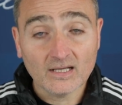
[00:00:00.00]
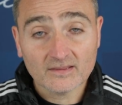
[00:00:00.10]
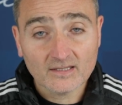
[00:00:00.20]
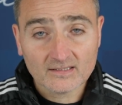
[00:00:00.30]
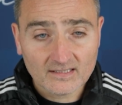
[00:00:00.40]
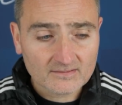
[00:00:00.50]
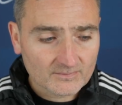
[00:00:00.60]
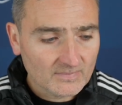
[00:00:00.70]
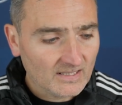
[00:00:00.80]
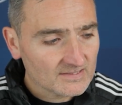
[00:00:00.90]
I think that
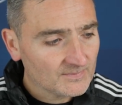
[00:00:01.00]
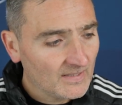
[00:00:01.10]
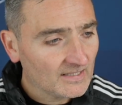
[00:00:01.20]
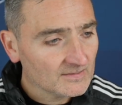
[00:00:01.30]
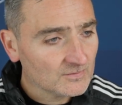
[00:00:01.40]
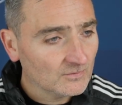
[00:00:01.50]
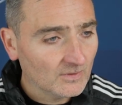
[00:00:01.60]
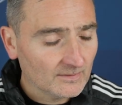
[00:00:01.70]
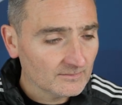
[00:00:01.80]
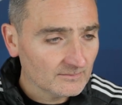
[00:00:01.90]
let's make it
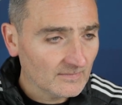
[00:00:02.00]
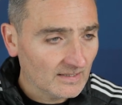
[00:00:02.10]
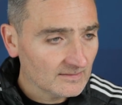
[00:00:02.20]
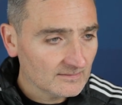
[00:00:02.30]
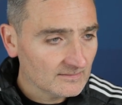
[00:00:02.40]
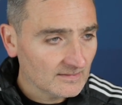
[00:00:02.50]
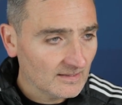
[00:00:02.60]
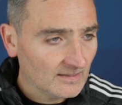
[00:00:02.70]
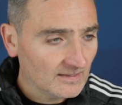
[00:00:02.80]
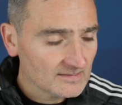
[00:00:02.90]
two and and
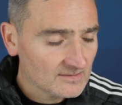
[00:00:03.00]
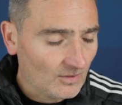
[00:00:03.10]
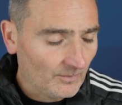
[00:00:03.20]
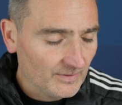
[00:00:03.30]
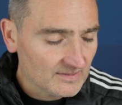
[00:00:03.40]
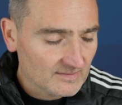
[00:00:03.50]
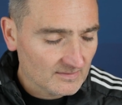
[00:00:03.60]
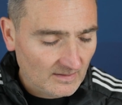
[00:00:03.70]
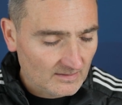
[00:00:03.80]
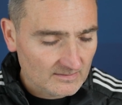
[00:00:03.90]
uh, and stop
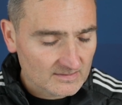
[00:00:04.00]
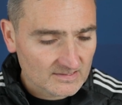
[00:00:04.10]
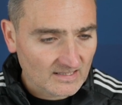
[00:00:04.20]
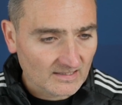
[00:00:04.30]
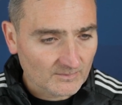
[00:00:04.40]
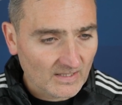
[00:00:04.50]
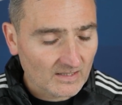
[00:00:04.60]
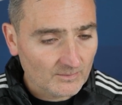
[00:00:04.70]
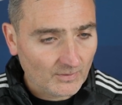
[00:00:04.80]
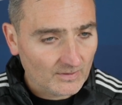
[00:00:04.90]
it and start
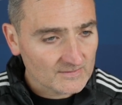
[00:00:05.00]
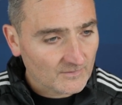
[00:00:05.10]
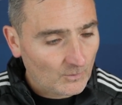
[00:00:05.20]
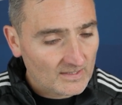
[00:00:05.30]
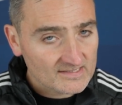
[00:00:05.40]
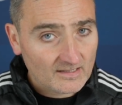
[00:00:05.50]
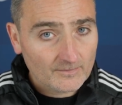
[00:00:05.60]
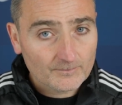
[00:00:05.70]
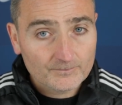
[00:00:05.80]
making points from Wednesday.